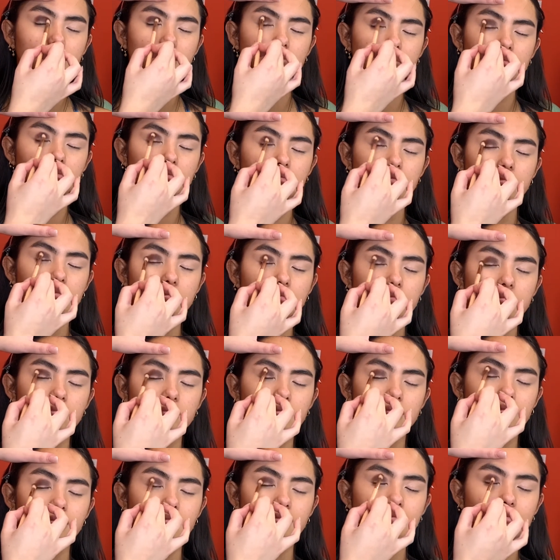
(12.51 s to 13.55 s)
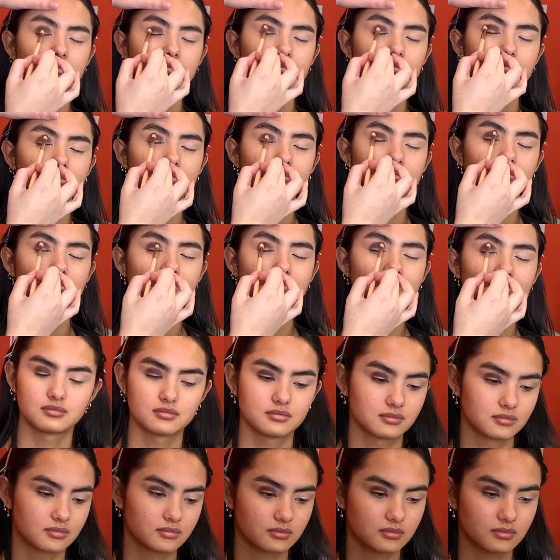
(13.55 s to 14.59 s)
and taking the darkest
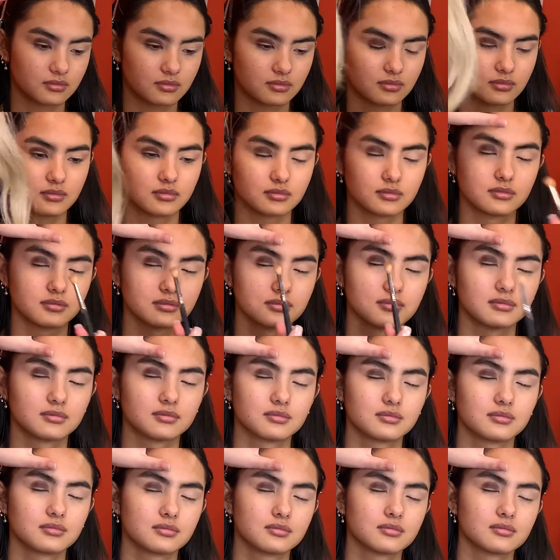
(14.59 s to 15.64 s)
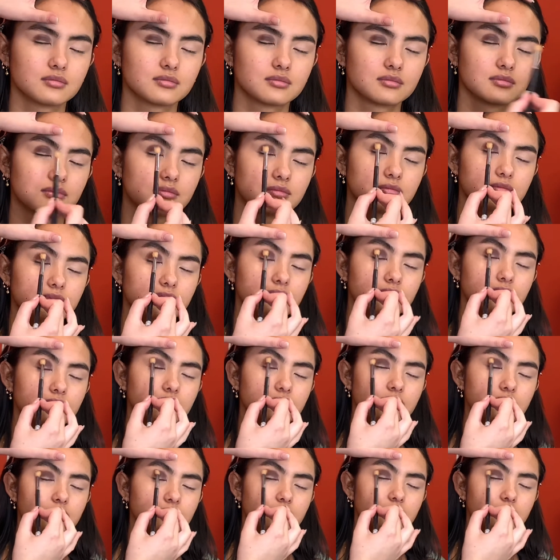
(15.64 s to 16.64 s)
brown to create our depth.